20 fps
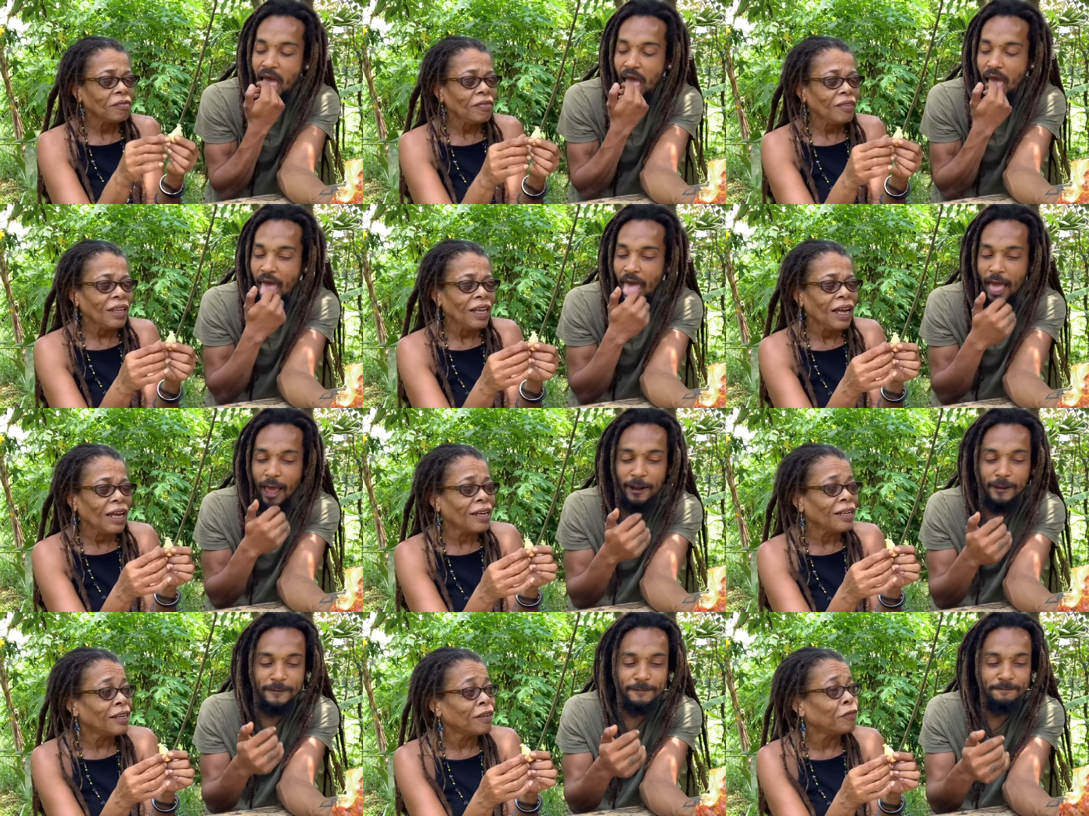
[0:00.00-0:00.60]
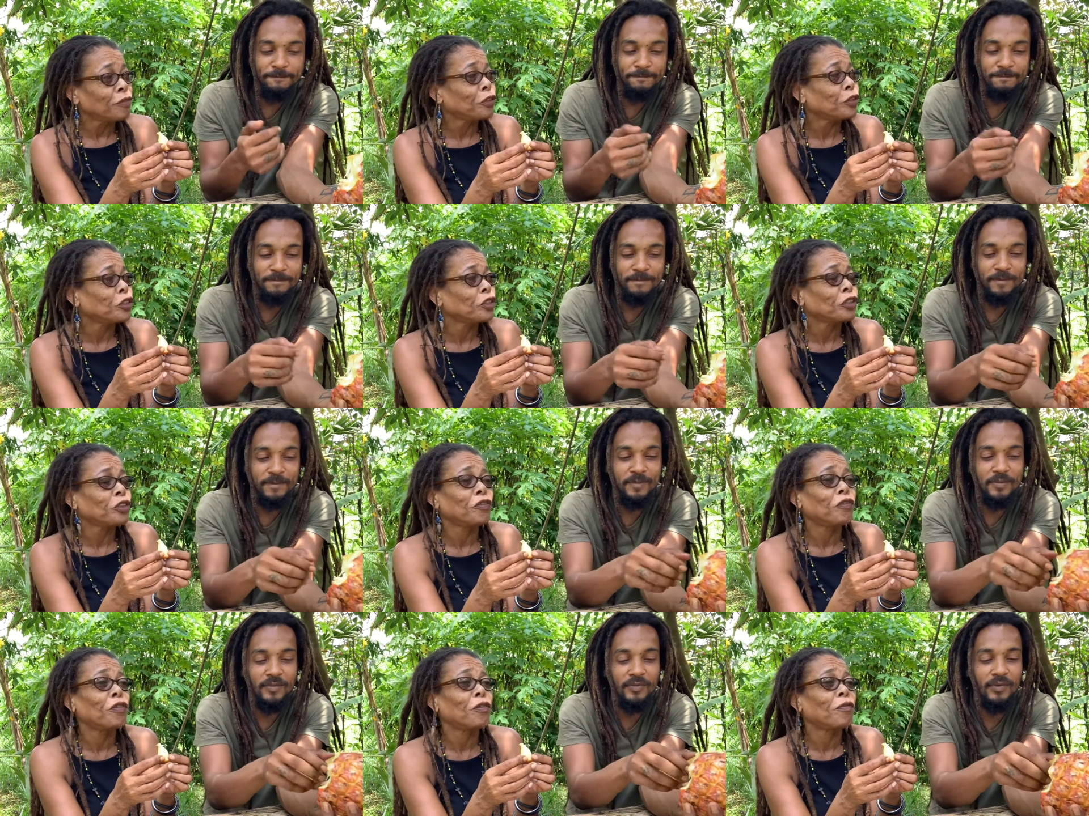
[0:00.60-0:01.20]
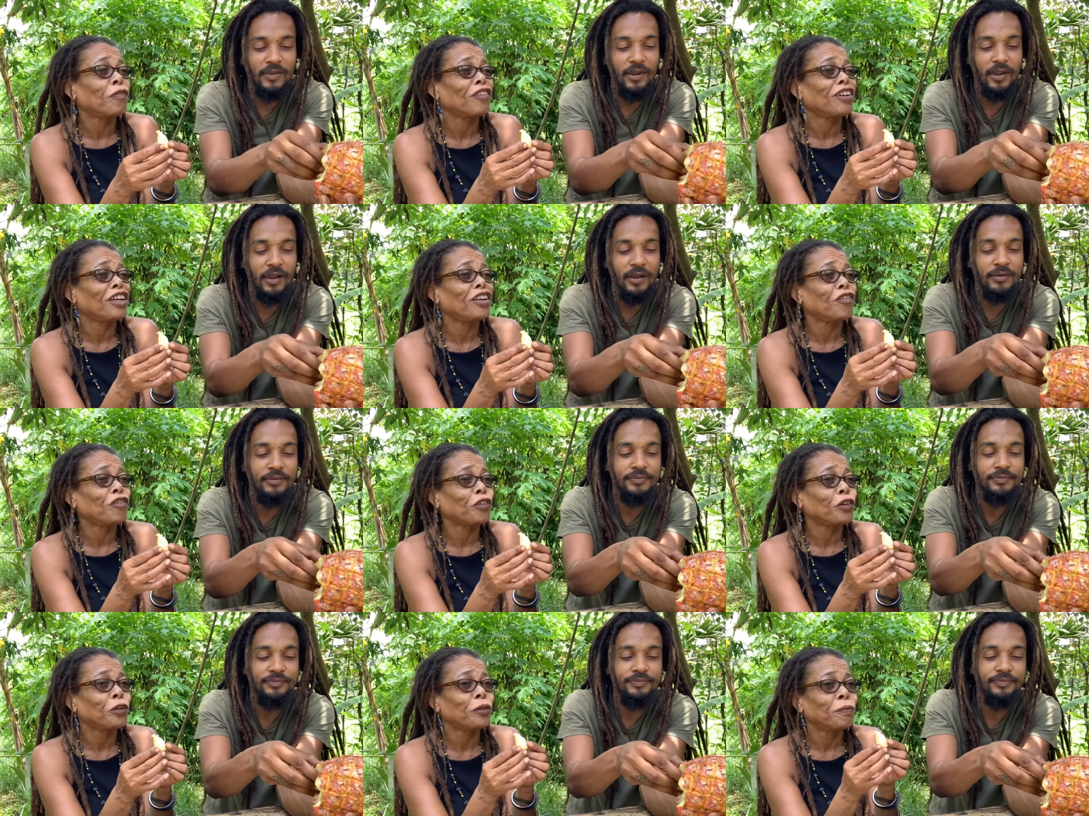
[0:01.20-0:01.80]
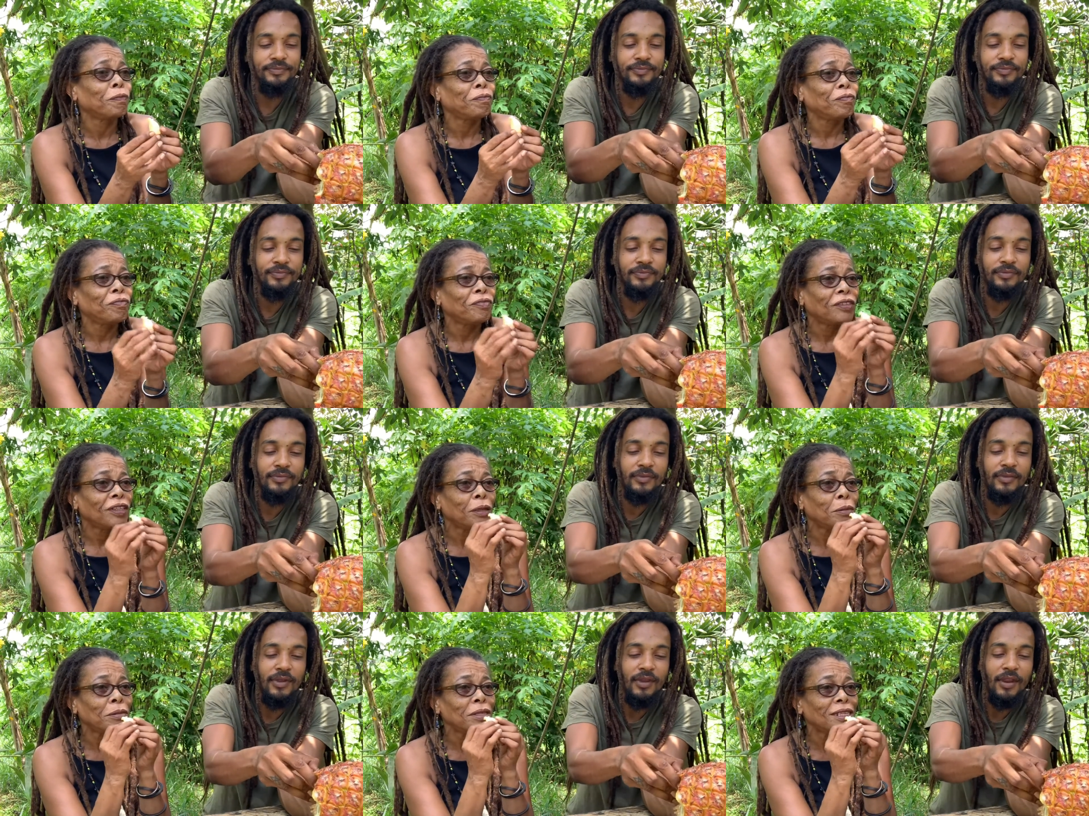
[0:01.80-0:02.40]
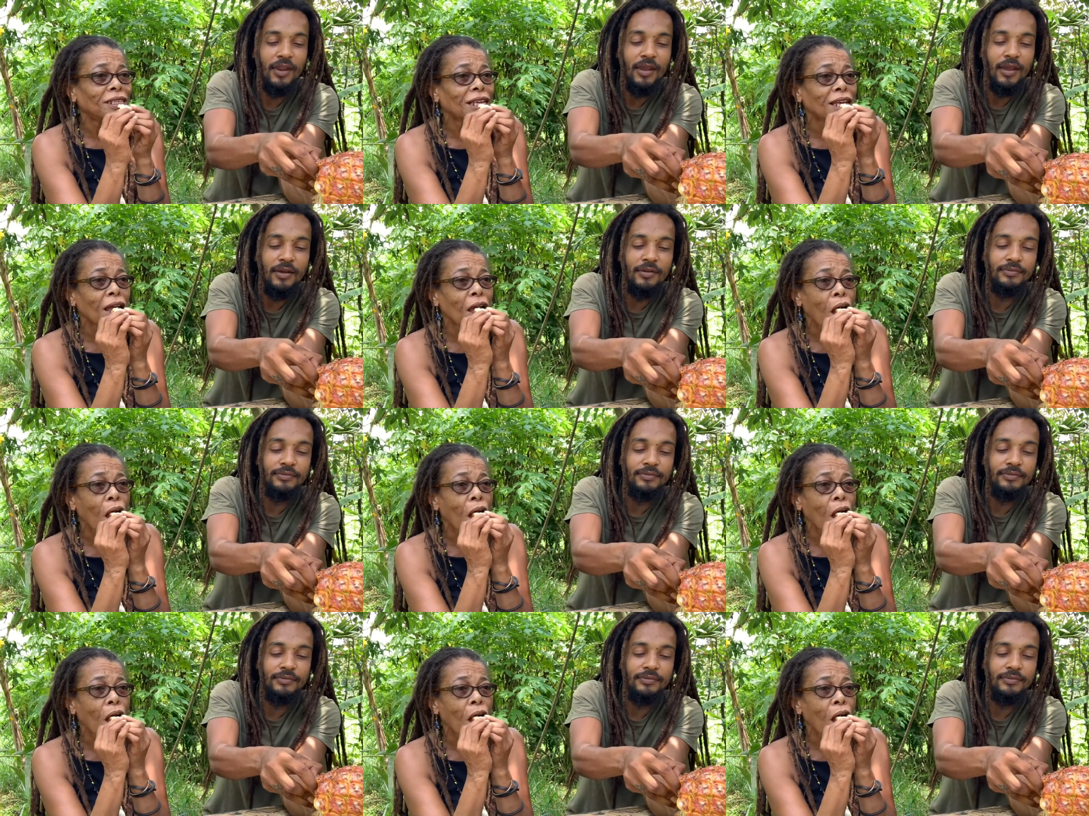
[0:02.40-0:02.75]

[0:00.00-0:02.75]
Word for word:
Speaker 1: I never mm. thought of the flavor. Let me see.